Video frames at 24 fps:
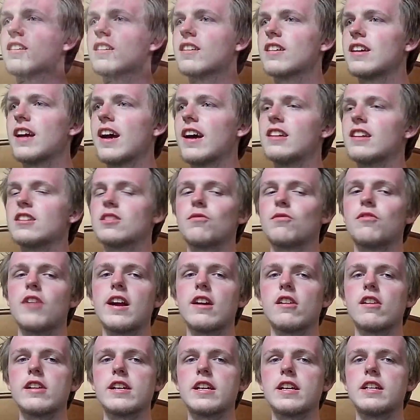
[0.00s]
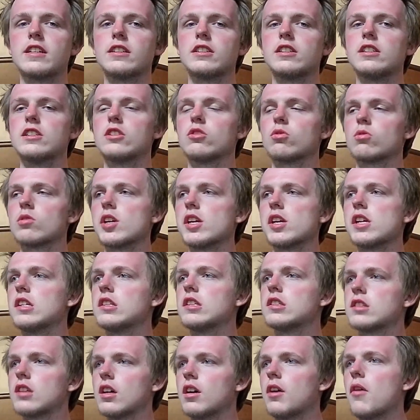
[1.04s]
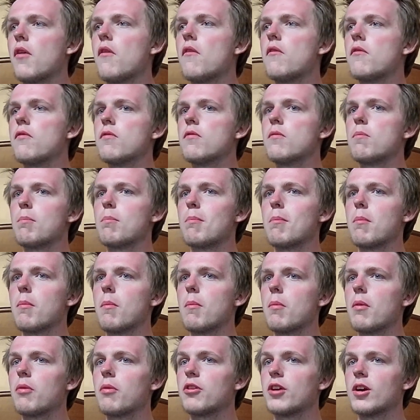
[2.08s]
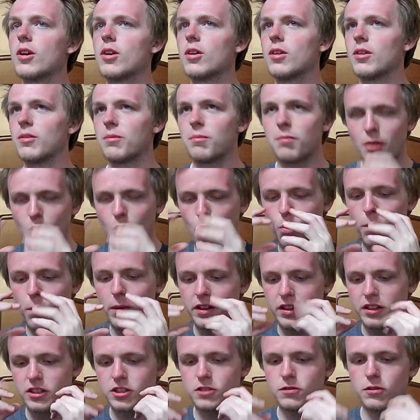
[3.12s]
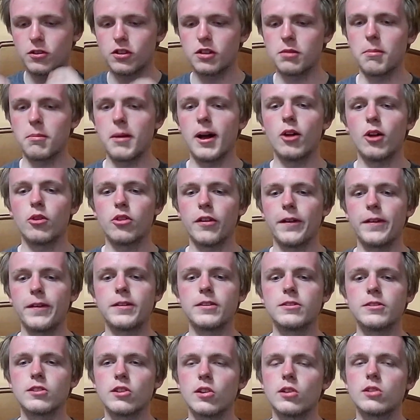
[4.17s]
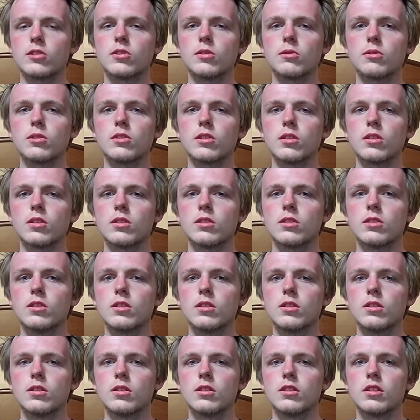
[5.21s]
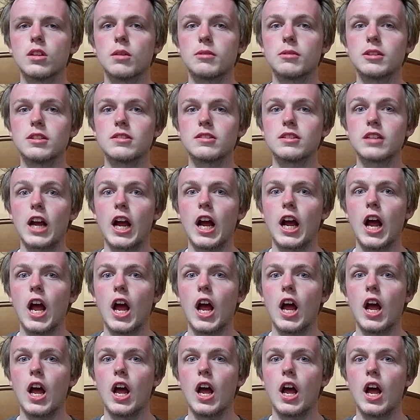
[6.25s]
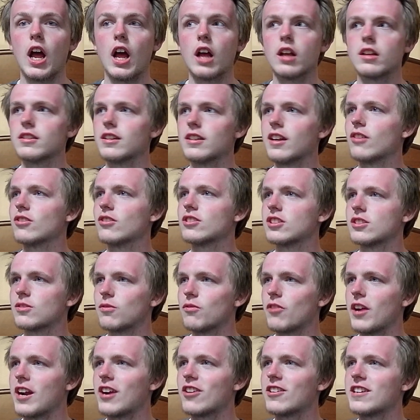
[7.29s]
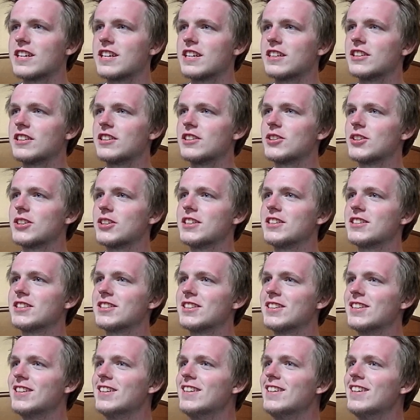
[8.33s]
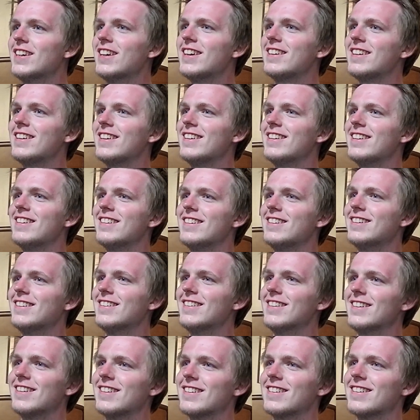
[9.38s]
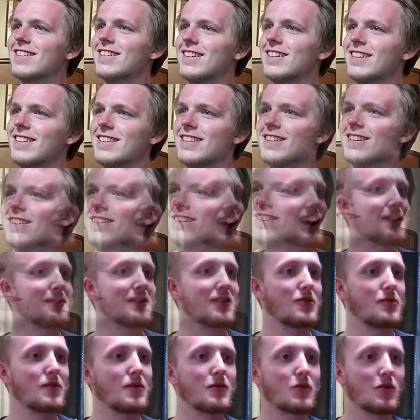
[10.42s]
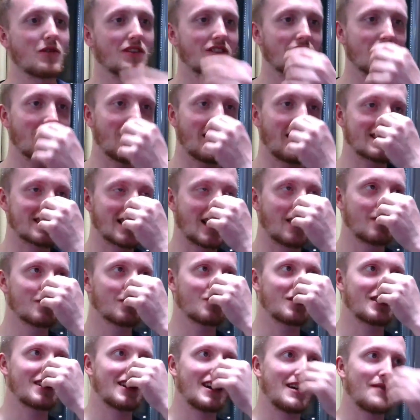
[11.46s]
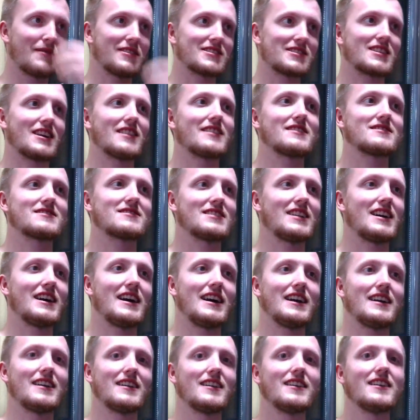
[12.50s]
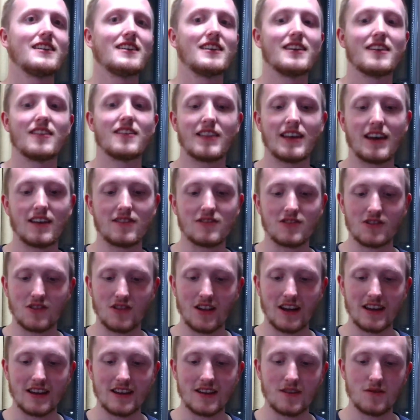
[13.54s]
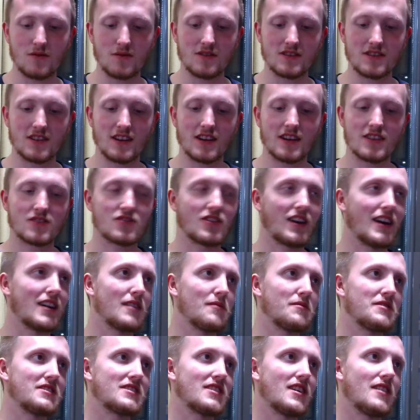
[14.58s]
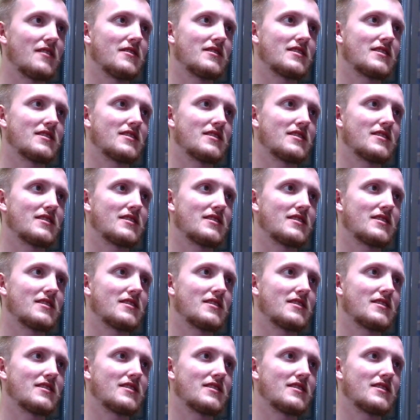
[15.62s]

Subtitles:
Yeah, it's varying degrees of their openness for their mouth. Like it's like something like, it's just varying degrees. That's true. That's true. One time, I remember one of the last times we came, I saw this guy that looked like he was trying to be tough.